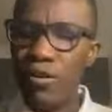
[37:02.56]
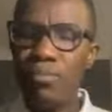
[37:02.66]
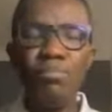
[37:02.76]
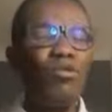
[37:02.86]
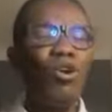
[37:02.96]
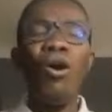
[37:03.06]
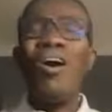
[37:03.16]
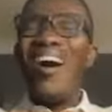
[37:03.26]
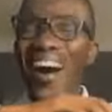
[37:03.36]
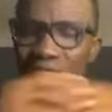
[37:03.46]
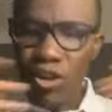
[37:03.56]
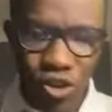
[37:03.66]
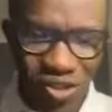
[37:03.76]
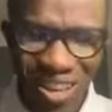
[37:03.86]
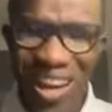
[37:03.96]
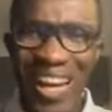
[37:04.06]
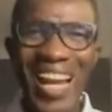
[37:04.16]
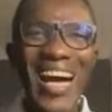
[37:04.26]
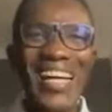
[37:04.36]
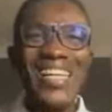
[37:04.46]
of the poor across our
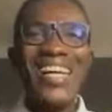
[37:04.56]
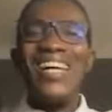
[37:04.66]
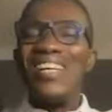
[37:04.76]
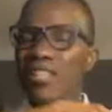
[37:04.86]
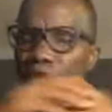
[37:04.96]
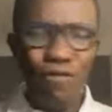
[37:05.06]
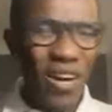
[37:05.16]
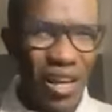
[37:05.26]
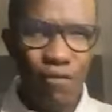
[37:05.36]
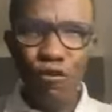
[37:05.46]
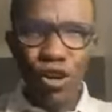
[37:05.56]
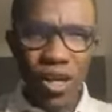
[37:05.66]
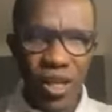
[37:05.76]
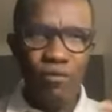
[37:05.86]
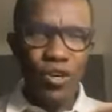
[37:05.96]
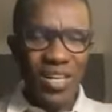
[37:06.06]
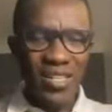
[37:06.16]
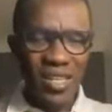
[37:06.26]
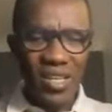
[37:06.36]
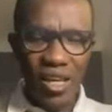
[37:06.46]
land, Say, Father, forgive us
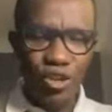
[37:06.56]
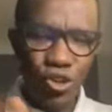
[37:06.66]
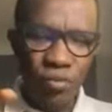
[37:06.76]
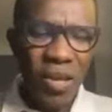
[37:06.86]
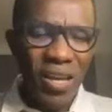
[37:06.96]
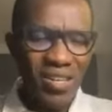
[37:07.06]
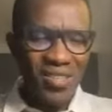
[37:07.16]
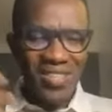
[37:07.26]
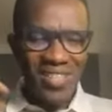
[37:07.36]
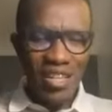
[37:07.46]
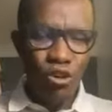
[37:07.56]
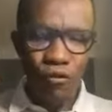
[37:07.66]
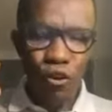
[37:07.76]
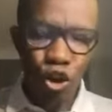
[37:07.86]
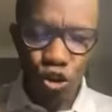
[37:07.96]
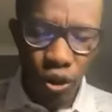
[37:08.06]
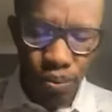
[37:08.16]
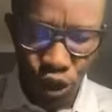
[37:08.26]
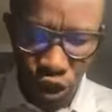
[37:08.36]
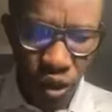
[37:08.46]
as a nation the sin of
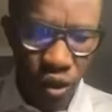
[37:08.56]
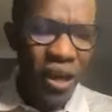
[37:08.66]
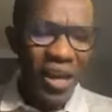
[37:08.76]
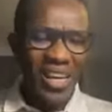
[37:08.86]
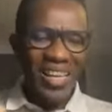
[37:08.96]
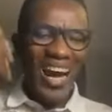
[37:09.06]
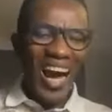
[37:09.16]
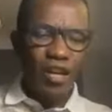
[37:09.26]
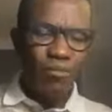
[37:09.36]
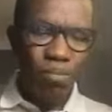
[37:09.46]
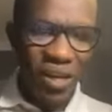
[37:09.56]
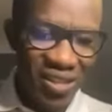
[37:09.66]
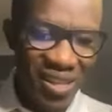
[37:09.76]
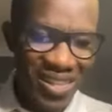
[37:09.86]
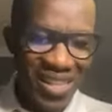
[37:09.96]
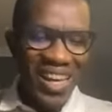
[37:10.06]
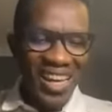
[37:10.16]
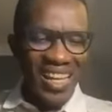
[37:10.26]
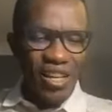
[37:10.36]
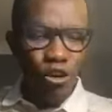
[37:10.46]
corruption in high places,
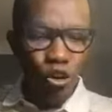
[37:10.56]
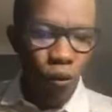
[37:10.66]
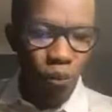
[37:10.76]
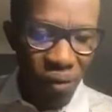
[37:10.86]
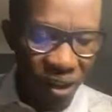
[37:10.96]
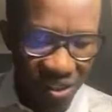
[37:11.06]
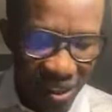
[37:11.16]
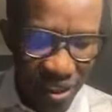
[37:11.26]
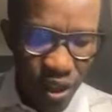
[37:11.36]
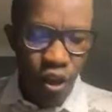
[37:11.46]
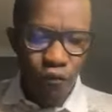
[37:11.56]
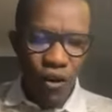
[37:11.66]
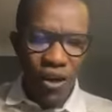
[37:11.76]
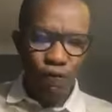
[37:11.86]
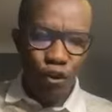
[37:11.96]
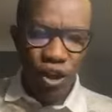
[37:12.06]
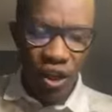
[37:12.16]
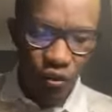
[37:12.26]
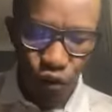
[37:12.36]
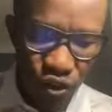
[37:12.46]
in low places. Father,
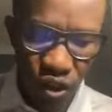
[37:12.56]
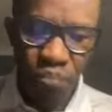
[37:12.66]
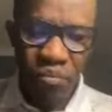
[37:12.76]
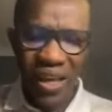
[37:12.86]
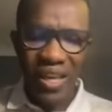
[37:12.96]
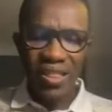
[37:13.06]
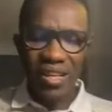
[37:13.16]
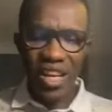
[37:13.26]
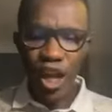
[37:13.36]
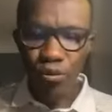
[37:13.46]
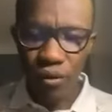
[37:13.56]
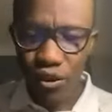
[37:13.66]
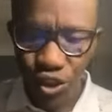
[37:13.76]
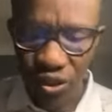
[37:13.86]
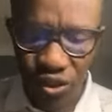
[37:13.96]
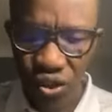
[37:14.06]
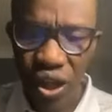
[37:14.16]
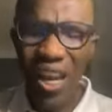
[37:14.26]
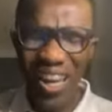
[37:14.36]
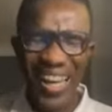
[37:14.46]
forgive us in the name of Jesus.
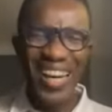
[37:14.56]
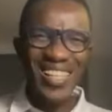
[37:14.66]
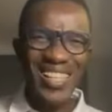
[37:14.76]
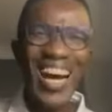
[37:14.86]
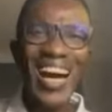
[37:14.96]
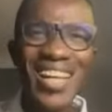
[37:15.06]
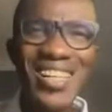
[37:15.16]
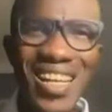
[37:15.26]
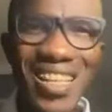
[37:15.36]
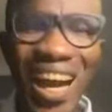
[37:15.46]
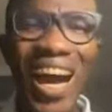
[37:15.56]
Somebody